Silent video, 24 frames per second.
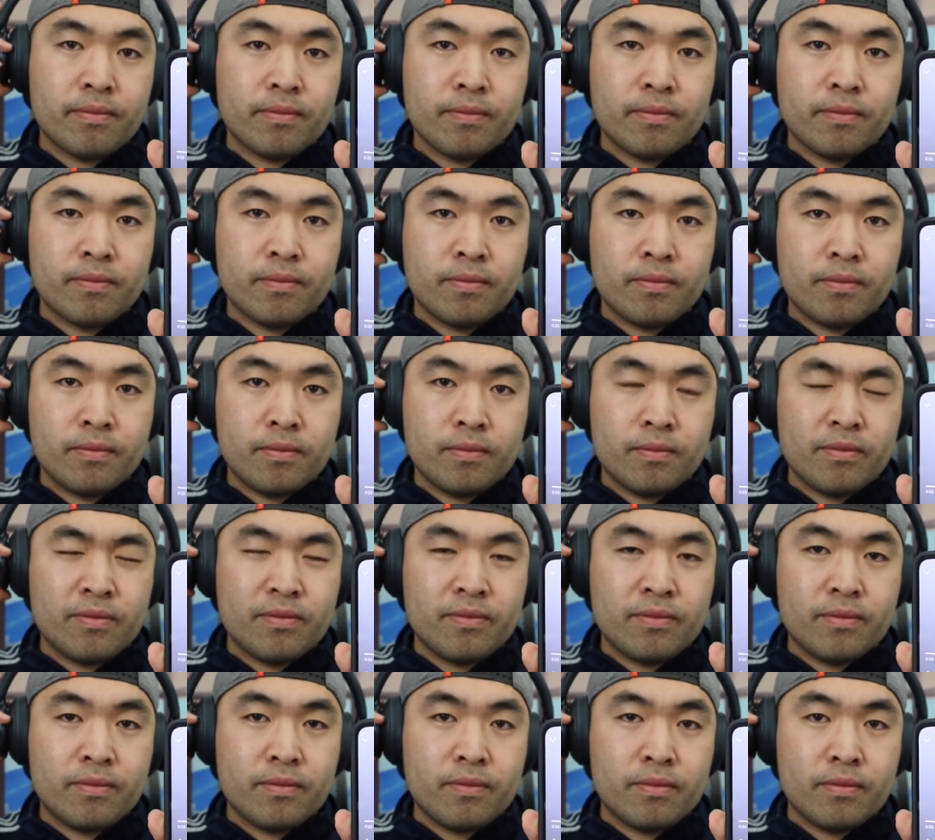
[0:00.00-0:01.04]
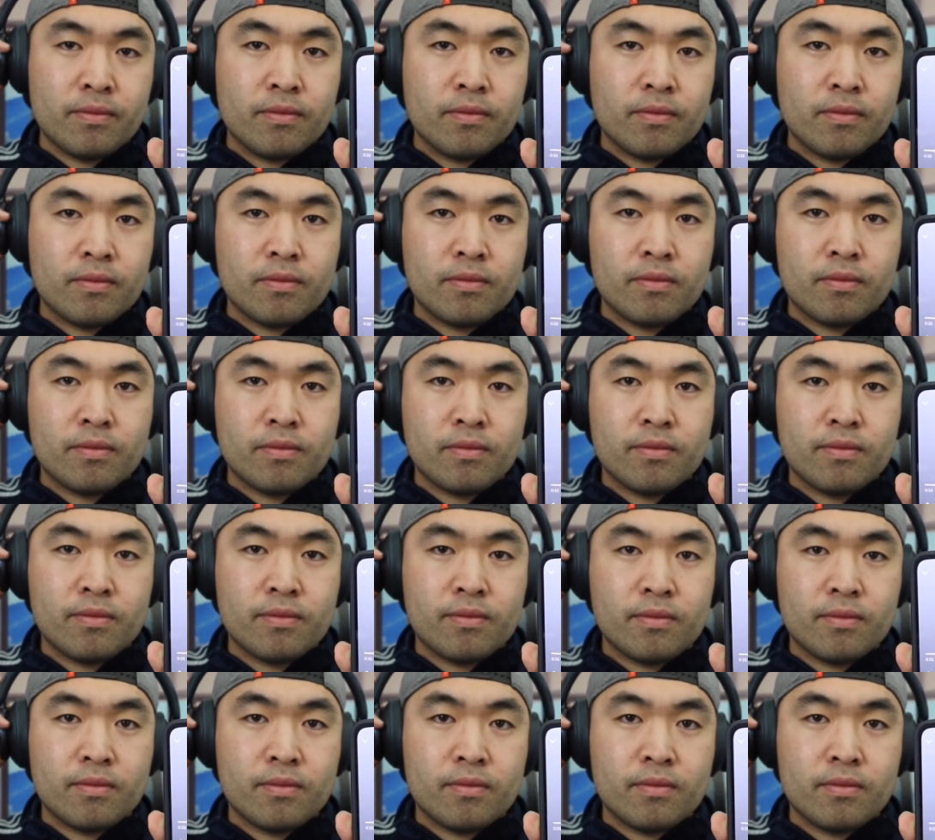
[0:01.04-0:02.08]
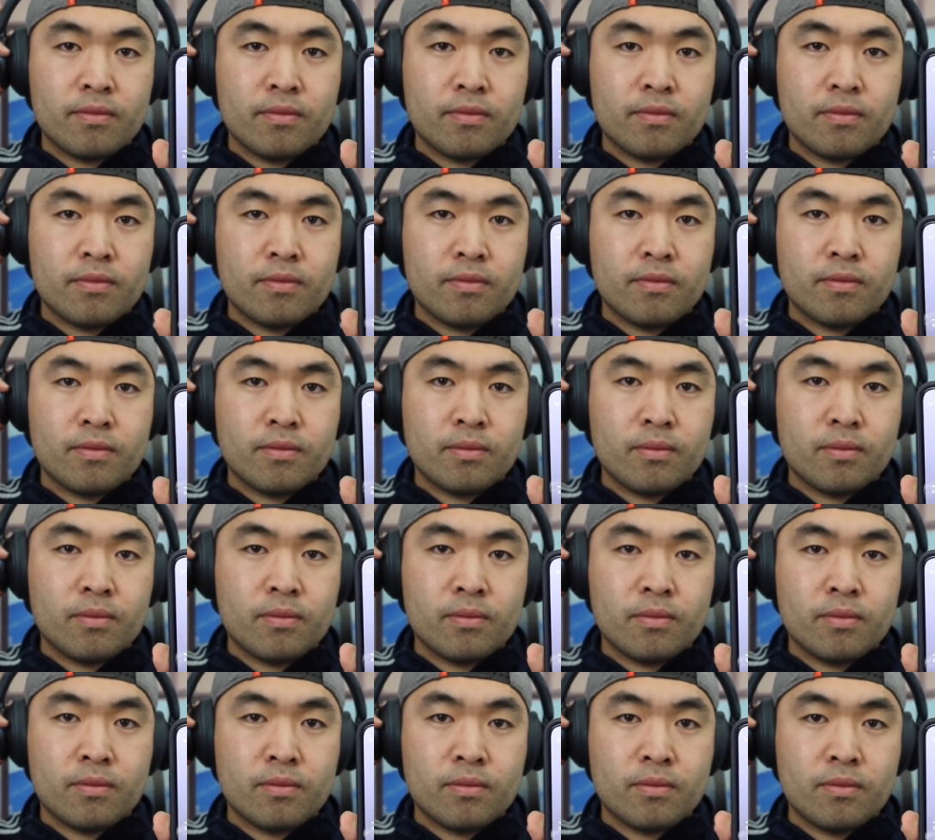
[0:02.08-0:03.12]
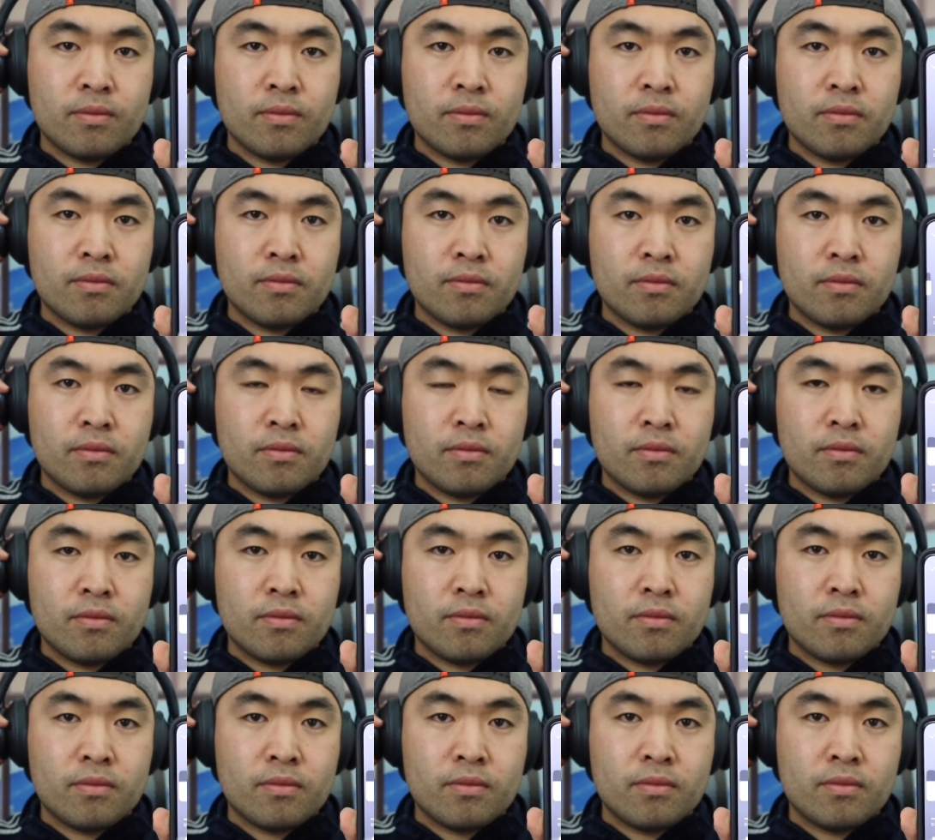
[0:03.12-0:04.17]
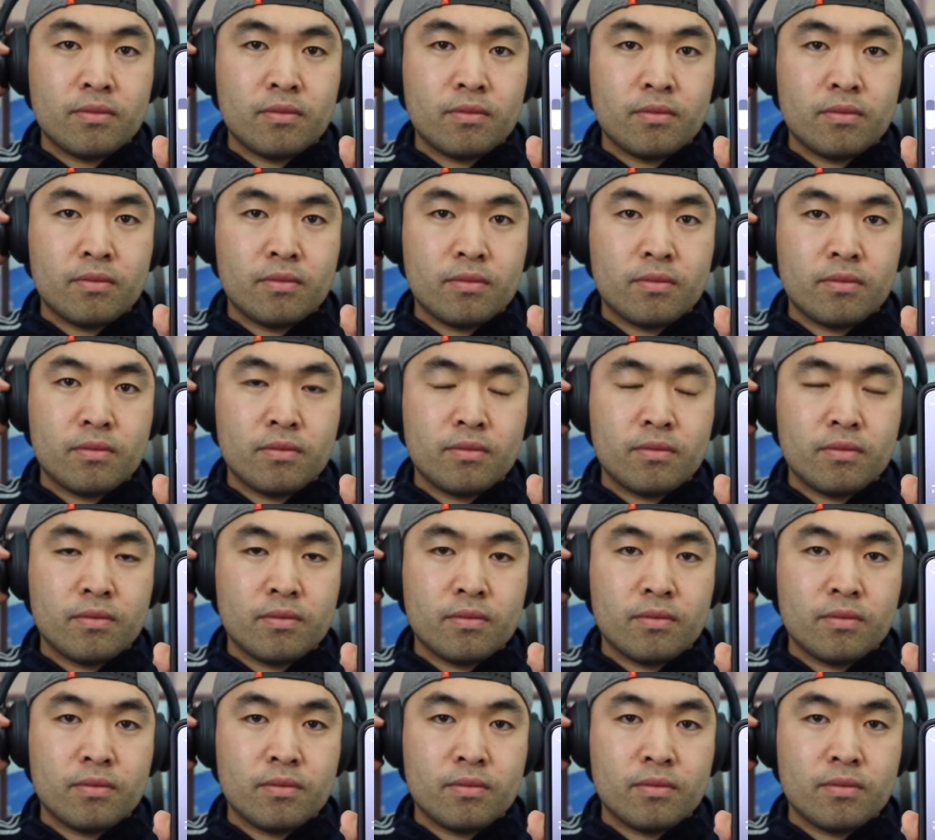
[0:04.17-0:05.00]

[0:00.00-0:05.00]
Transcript: Nobody speaks.